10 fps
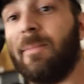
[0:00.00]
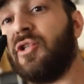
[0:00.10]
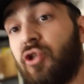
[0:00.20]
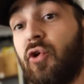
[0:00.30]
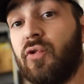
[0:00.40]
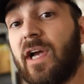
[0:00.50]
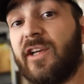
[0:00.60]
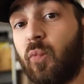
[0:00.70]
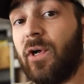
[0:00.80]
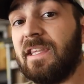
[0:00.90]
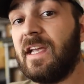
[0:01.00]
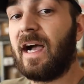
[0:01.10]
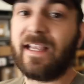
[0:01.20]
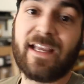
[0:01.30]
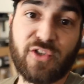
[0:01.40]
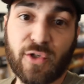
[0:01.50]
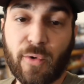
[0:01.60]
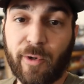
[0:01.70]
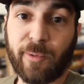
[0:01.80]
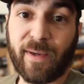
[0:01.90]
let me show you guys what the IAG
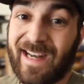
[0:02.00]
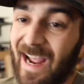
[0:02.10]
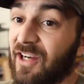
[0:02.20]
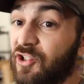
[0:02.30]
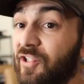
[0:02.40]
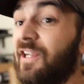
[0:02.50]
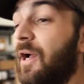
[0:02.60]
oil pan actually